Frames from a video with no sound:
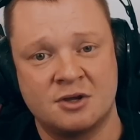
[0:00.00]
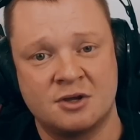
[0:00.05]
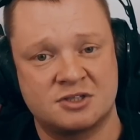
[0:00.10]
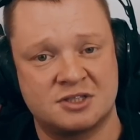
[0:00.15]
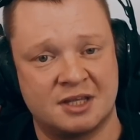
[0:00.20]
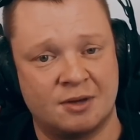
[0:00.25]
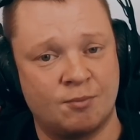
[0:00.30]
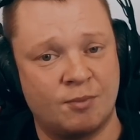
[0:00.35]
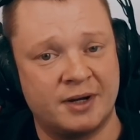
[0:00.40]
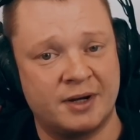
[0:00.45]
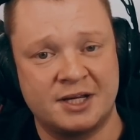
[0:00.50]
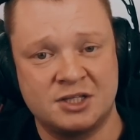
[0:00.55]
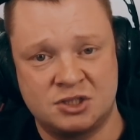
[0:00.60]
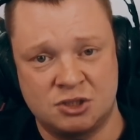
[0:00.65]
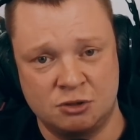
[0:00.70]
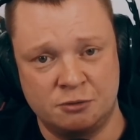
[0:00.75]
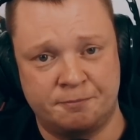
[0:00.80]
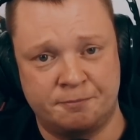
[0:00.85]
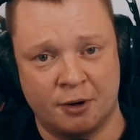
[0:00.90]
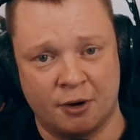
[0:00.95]
so then when I
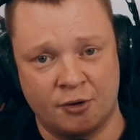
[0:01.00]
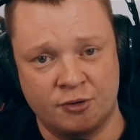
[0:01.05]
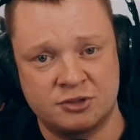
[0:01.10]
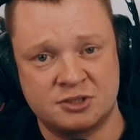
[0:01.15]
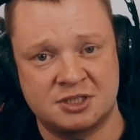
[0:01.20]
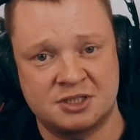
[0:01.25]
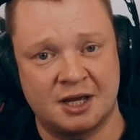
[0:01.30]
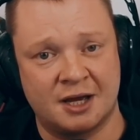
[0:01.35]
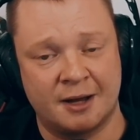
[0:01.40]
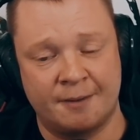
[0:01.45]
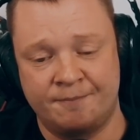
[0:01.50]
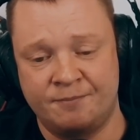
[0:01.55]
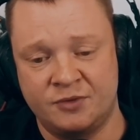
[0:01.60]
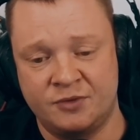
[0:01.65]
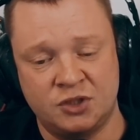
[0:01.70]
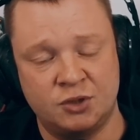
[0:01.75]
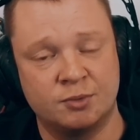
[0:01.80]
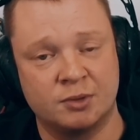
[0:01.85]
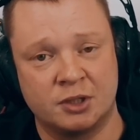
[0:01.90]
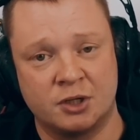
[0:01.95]
do post,
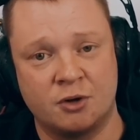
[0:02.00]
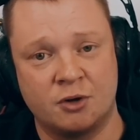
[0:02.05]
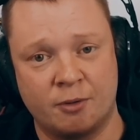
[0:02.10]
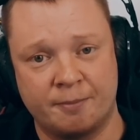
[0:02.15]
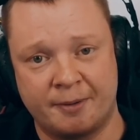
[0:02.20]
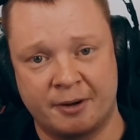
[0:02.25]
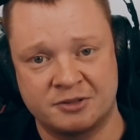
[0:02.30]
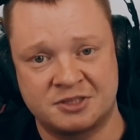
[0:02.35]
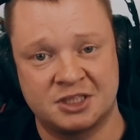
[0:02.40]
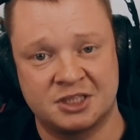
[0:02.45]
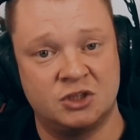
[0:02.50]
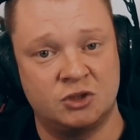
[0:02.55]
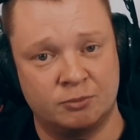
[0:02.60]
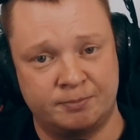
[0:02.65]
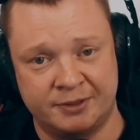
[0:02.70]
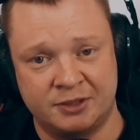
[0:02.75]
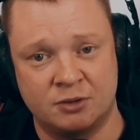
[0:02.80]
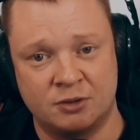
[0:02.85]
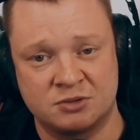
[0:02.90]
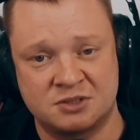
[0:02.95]
you will know about it and you'll
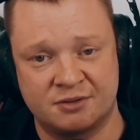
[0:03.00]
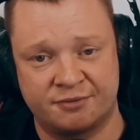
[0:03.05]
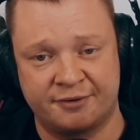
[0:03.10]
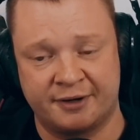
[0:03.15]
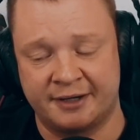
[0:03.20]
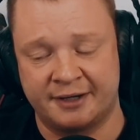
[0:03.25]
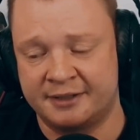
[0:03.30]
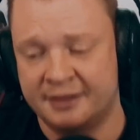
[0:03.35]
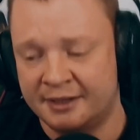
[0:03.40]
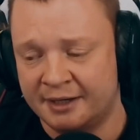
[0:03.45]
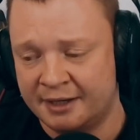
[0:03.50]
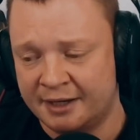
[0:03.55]
be notified.